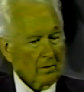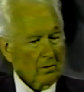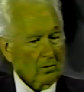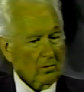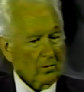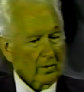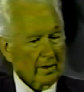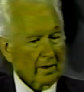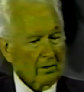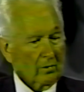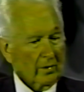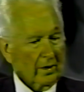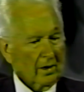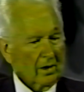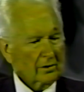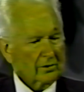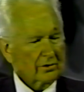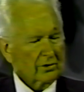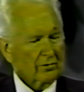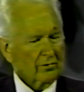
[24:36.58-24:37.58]
Well, we
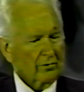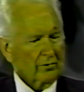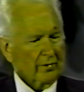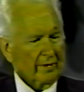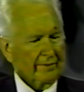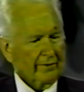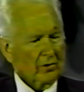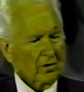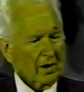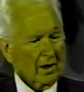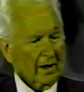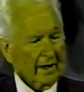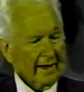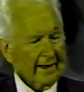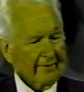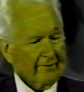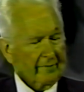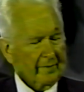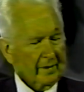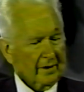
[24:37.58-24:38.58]
ought to review our
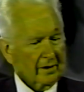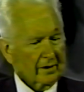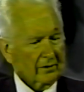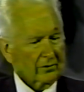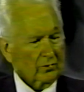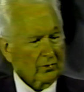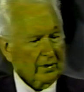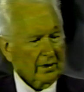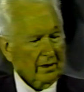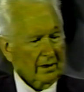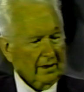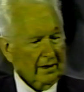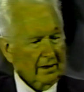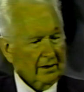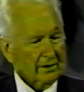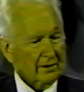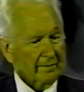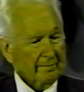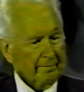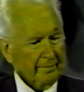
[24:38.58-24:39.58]
life because we
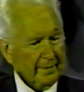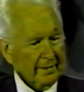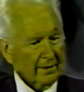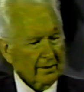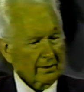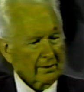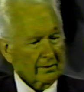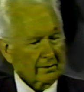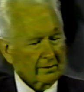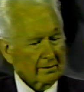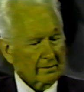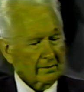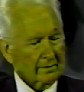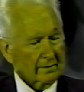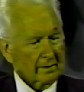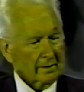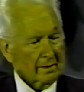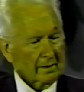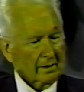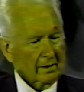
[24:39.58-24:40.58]
need to build
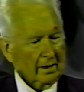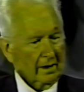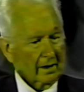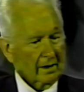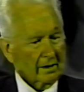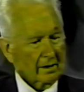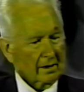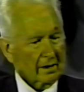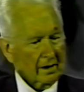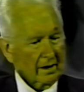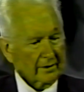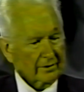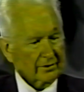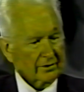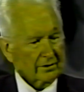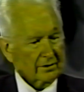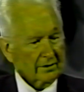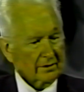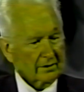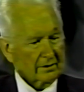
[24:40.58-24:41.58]
in the
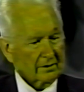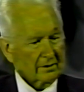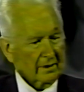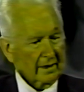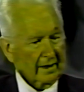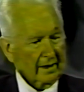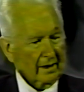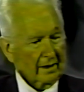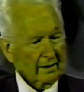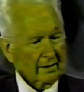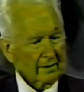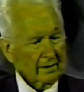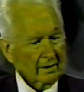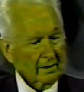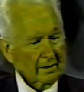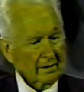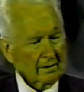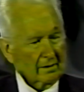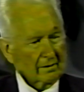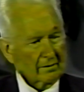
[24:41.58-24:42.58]
consciousness a
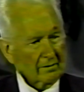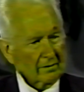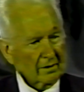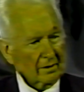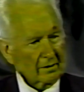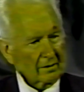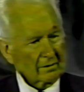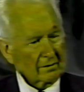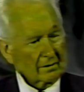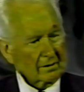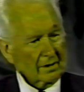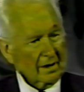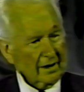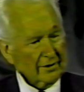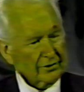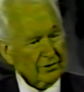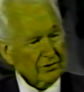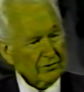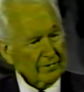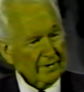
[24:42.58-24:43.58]

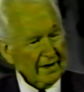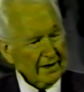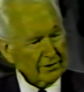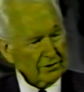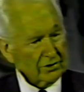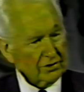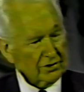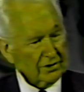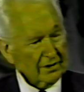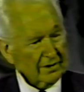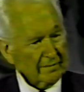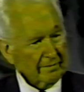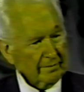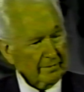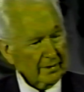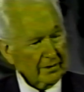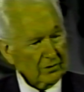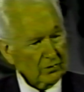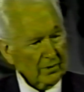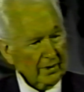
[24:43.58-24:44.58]
conscious relationship
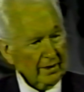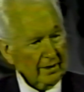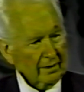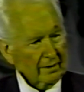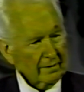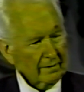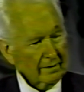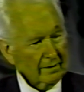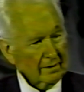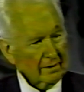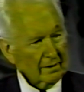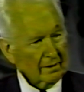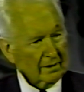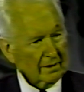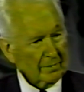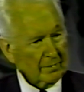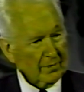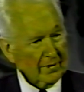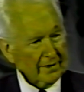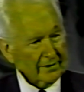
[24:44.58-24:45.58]
between the
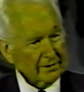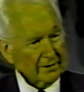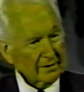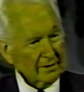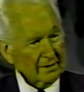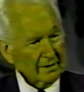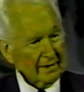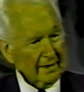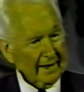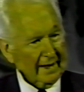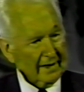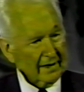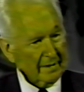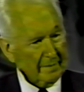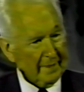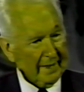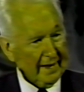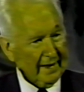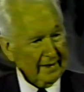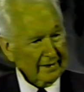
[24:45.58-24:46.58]
present and the
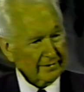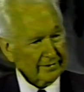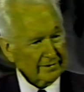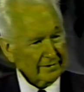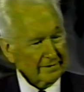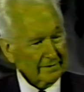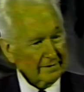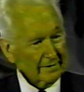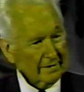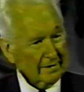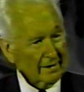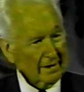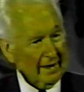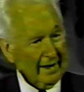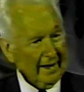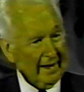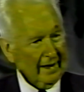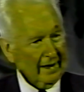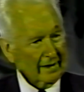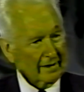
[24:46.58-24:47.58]
past
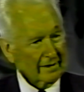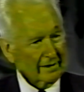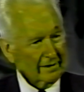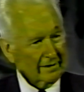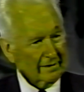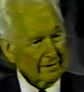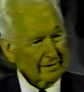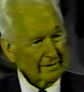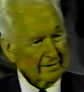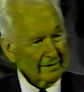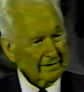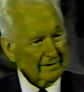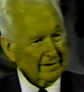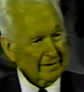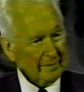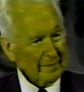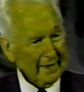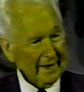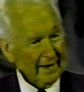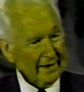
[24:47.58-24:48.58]
and the
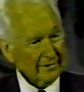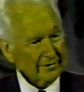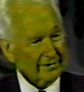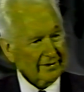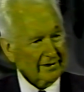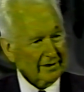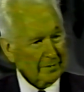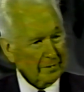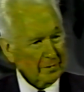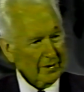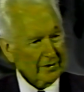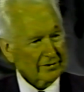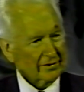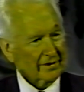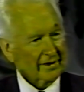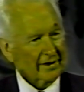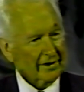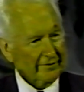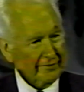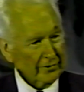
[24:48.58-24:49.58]
past and the present
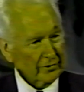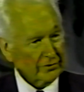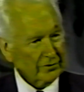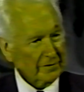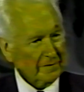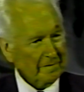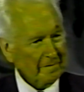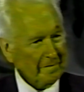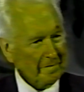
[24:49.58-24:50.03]
and the future.